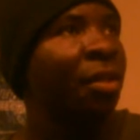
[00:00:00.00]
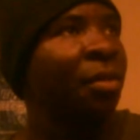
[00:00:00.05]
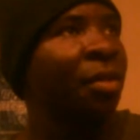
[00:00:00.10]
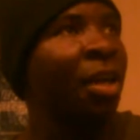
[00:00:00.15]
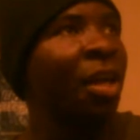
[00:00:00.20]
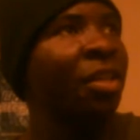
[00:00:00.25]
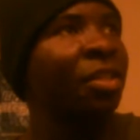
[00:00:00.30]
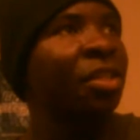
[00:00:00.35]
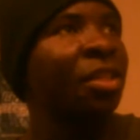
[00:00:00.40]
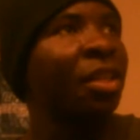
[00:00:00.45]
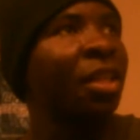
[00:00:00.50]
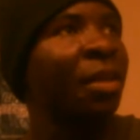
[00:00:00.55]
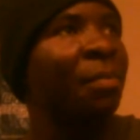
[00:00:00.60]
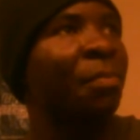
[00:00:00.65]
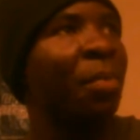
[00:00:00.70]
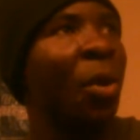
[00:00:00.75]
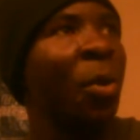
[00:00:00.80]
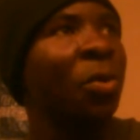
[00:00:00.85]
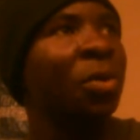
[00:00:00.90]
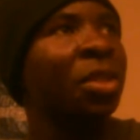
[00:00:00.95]
constantly
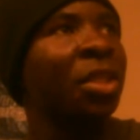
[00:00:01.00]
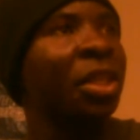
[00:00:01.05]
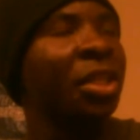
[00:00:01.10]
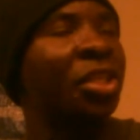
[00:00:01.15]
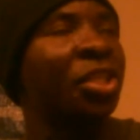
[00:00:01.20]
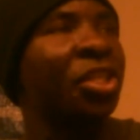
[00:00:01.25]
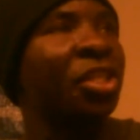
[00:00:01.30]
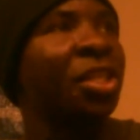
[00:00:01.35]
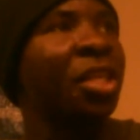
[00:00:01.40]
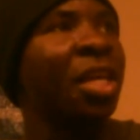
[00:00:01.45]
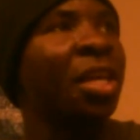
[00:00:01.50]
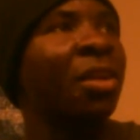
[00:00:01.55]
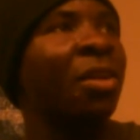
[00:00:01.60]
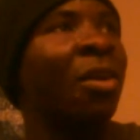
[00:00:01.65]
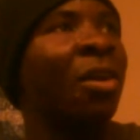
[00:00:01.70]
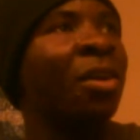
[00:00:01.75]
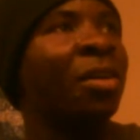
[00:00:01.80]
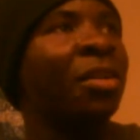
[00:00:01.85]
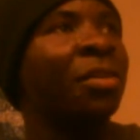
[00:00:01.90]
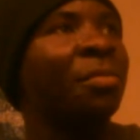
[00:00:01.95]
posting shit,
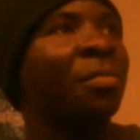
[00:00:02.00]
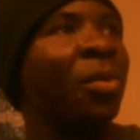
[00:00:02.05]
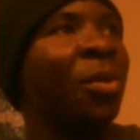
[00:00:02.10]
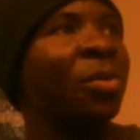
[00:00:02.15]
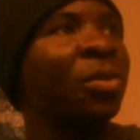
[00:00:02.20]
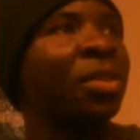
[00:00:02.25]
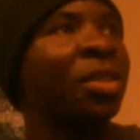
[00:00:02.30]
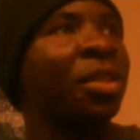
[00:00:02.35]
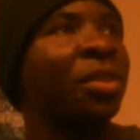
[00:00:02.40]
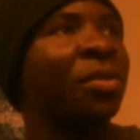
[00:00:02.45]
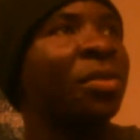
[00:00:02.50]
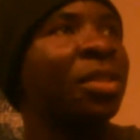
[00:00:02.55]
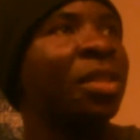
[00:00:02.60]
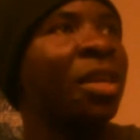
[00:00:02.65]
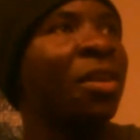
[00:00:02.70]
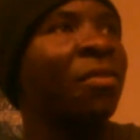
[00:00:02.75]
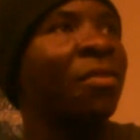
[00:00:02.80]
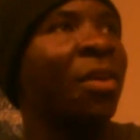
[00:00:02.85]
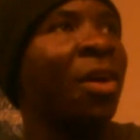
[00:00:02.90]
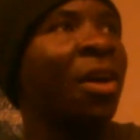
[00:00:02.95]
on, posting
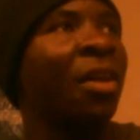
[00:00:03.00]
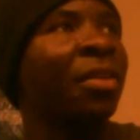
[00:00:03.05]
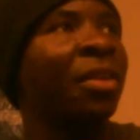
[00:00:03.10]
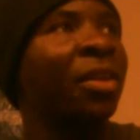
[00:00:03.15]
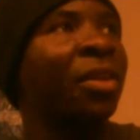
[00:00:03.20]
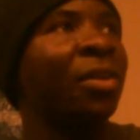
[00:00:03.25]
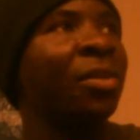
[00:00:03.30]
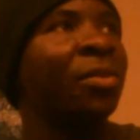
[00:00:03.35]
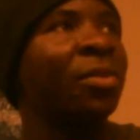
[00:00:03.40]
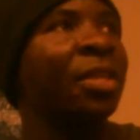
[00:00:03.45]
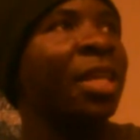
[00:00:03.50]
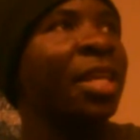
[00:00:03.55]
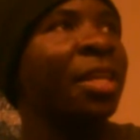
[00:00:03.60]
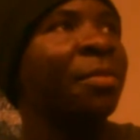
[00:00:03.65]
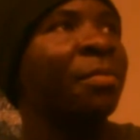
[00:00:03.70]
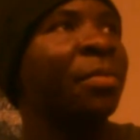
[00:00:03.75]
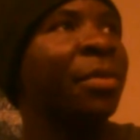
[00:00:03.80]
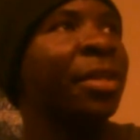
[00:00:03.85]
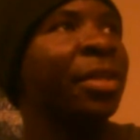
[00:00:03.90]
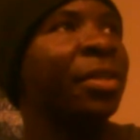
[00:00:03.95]
yourself on there or
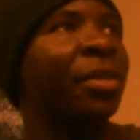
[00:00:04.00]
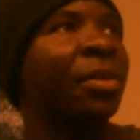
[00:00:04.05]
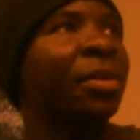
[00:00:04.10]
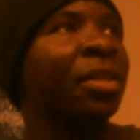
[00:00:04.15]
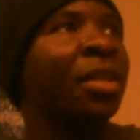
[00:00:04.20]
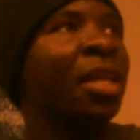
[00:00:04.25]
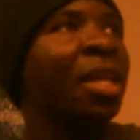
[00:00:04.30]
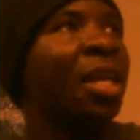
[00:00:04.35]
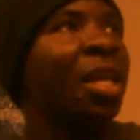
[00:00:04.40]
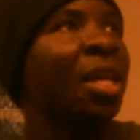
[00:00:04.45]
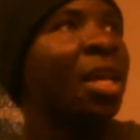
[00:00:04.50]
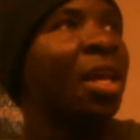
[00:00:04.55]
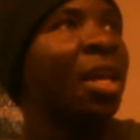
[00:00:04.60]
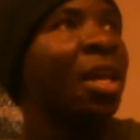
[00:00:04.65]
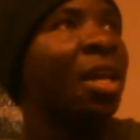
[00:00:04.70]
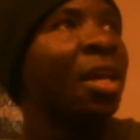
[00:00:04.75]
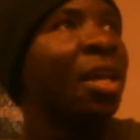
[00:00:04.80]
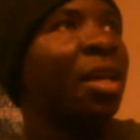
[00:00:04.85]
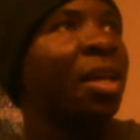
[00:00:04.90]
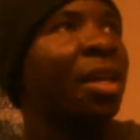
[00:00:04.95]
taking pictures,
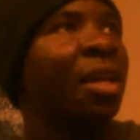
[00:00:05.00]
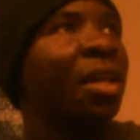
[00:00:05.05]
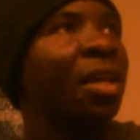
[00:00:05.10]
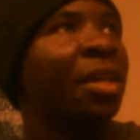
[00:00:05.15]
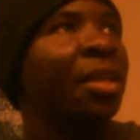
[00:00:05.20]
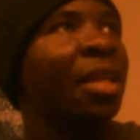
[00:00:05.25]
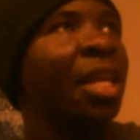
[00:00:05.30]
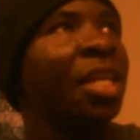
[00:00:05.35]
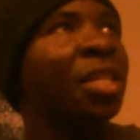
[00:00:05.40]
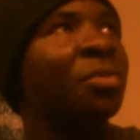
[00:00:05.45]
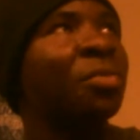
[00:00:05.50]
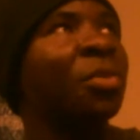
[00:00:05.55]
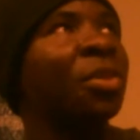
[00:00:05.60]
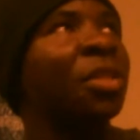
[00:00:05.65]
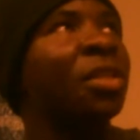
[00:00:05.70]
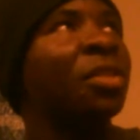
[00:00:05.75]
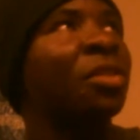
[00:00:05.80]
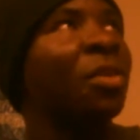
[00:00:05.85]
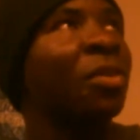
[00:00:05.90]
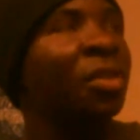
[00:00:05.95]
that's when
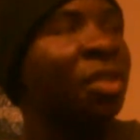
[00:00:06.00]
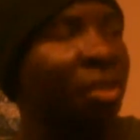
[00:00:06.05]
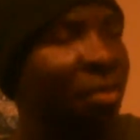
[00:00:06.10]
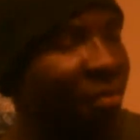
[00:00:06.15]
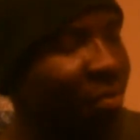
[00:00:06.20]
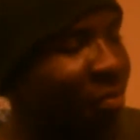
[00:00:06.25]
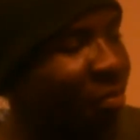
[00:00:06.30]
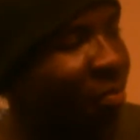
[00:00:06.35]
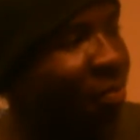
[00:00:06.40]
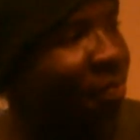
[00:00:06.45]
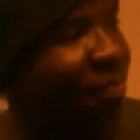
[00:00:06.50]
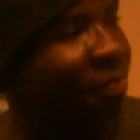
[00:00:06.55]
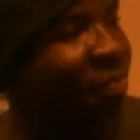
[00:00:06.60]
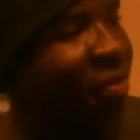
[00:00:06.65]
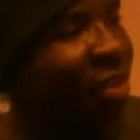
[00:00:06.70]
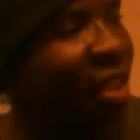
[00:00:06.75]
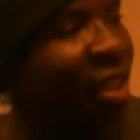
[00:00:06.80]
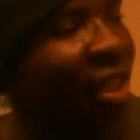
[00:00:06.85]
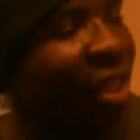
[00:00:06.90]
it starts to